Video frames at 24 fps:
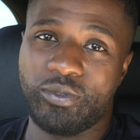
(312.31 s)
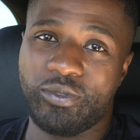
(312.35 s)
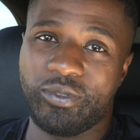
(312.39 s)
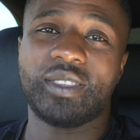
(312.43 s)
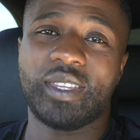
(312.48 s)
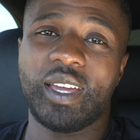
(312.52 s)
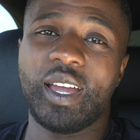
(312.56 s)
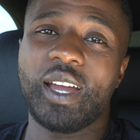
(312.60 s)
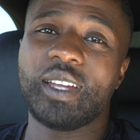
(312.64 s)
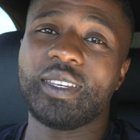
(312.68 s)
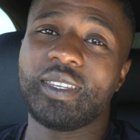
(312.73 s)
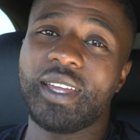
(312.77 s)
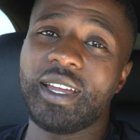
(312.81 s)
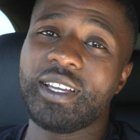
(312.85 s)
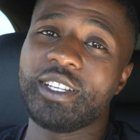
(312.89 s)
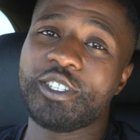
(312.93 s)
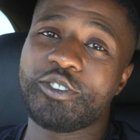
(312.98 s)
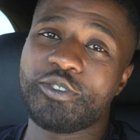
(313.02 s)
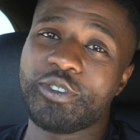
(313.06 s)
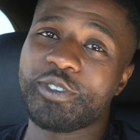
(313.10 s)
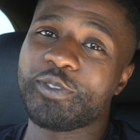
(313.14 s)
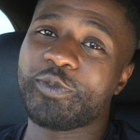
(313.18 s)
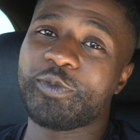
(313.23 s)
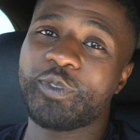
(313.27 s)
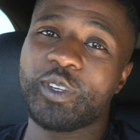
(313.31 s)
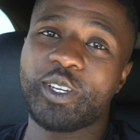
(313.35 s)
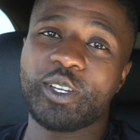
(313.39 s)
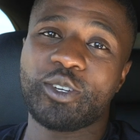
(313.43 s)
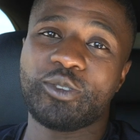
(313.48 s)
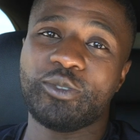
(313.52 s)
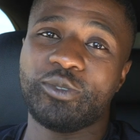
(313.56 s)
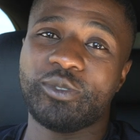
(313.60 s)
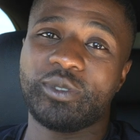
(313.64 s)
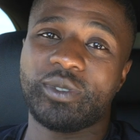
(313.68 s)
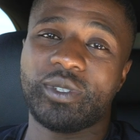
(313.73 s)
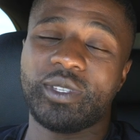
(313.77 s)
They are dangerous
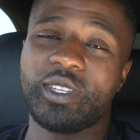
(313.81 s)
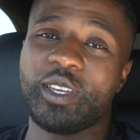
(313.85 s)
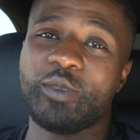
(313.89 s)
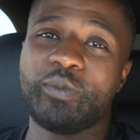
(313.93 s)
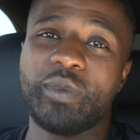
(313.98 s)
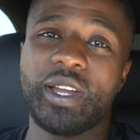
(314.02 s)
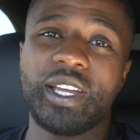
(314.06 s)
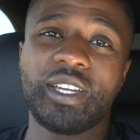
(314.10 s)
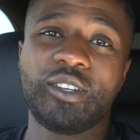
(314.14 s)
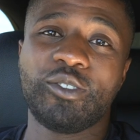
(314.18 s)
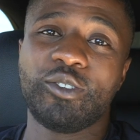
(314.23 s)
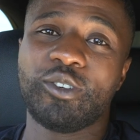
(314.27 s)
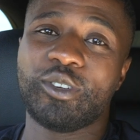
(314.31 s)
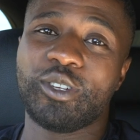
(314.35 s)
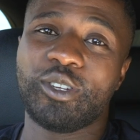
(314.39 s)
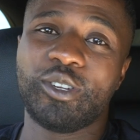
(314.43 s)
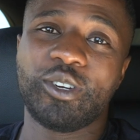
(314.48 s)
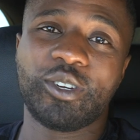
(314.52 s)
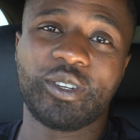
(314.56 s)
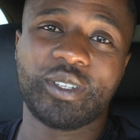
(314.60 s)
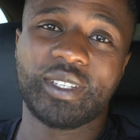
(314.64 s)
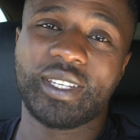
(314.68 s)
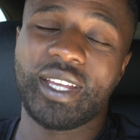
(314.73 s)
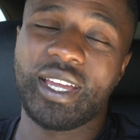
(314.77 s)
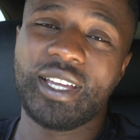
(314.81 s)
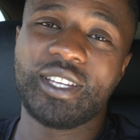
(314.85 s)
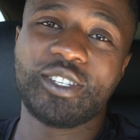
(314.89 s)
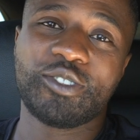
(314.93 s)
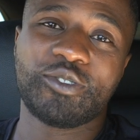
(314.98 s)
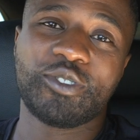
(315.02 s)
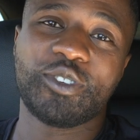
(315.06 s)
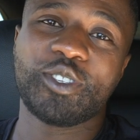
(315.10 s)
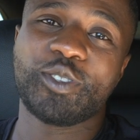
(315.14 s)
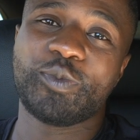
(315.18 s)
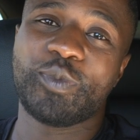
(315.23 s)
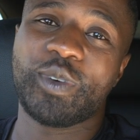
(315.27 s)
vehicles. They may not look
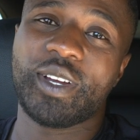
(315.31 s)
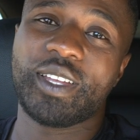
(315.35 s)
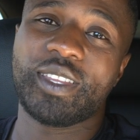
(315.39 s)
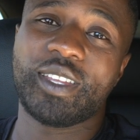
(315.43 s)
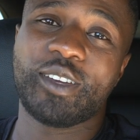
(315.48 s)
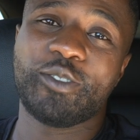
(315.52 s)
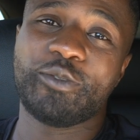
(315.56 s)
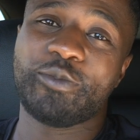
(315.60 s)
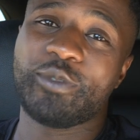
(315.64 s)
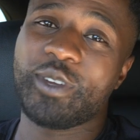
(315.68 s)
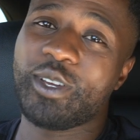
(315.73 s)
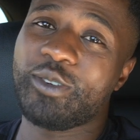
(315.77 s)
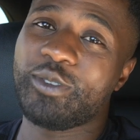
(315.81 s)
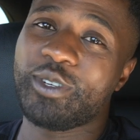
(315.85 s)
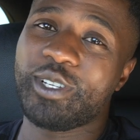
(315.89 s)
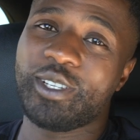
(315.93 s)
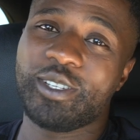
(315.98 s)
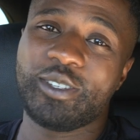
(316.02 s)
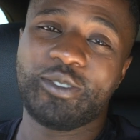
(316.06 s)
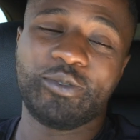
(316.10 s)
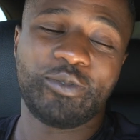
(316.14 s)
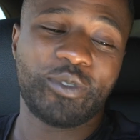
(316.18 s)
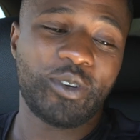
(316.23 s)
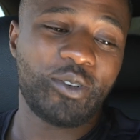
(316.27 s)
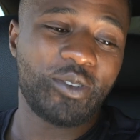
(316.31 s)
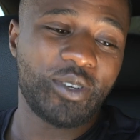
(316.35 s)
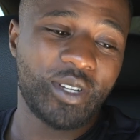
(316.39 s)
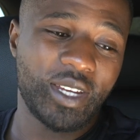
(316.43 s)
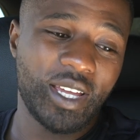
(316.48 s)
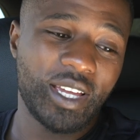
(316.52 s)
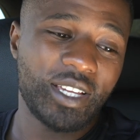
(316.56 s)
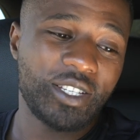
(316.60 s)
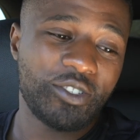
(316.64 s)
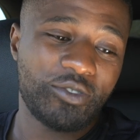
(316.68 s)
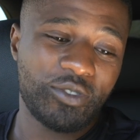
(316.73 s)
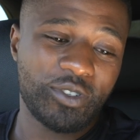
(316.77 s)
dangerous, but they're very, very
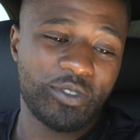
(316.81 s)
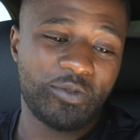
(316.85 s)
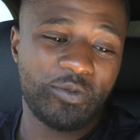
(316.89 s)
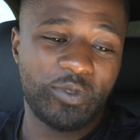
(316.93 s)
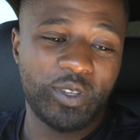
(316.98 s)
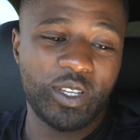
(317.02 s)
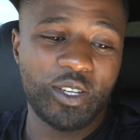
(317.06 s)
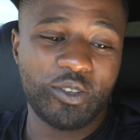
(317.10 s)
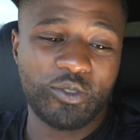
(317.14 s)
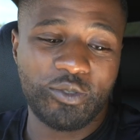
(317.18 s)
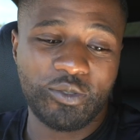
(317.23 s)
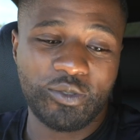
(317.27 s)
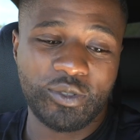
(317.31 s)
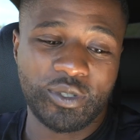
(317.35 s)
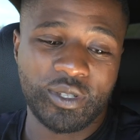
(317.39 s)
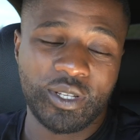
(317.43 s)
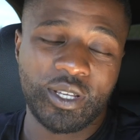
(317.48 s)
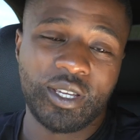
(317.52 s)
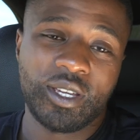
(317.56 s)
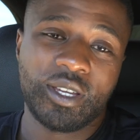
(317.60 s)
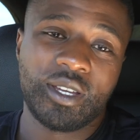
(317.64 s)
dangerous vehicles.